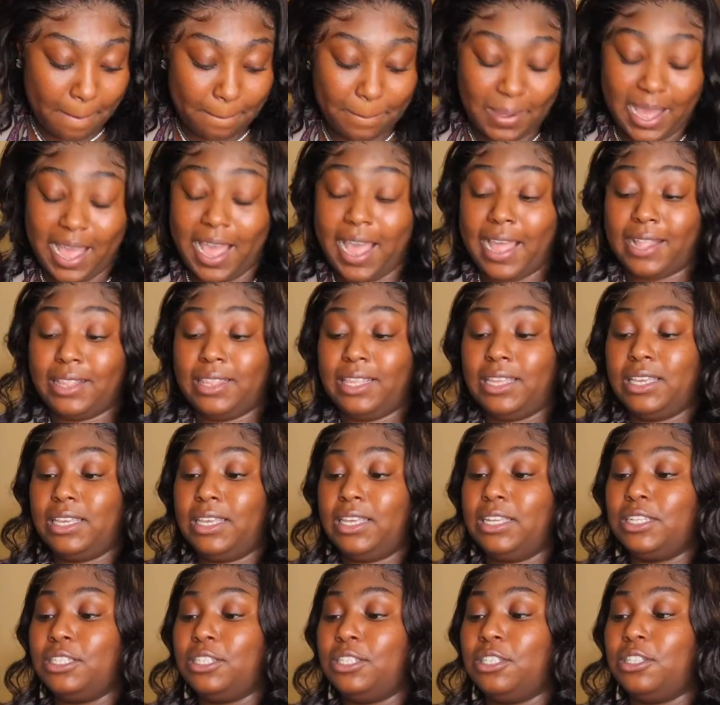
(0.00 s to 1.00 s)
But I think
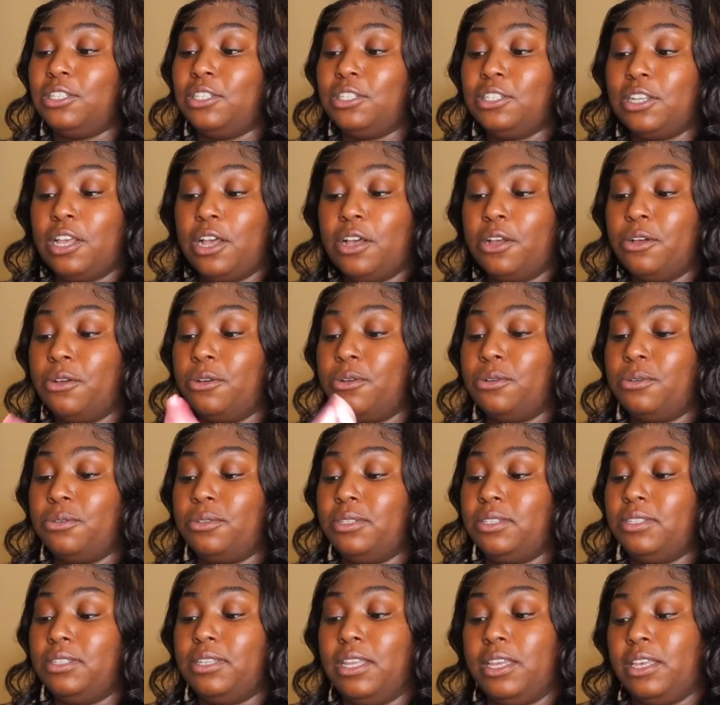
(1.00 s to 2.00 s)
it's so
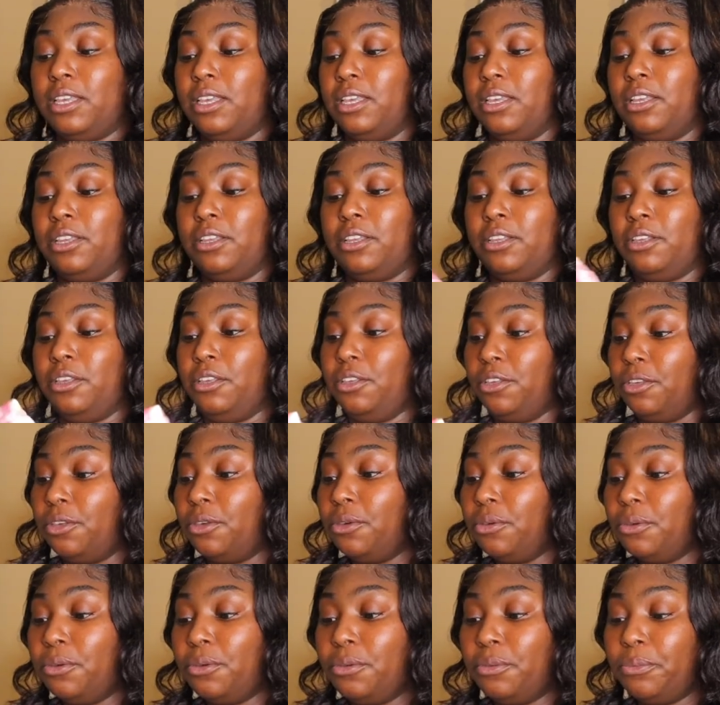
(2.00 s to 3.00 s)
stinking
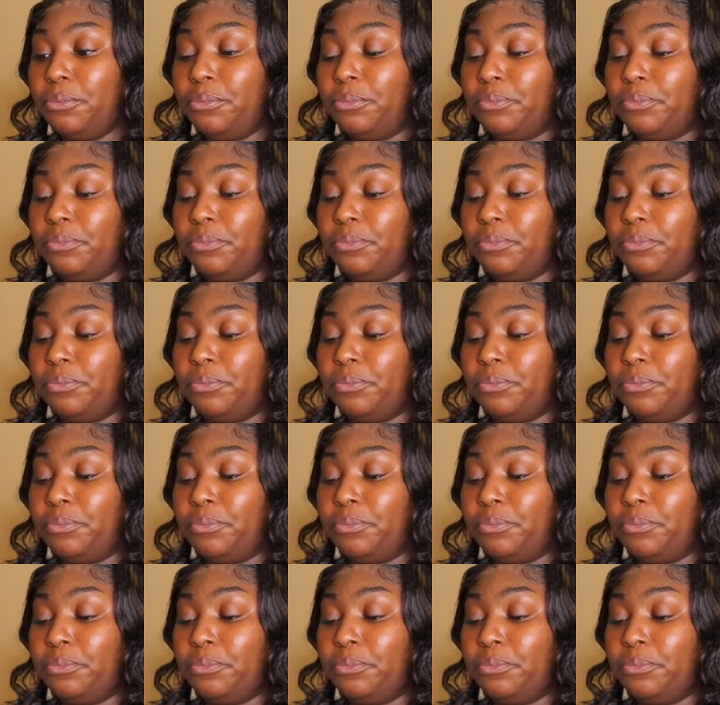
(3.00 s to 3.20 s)
cute.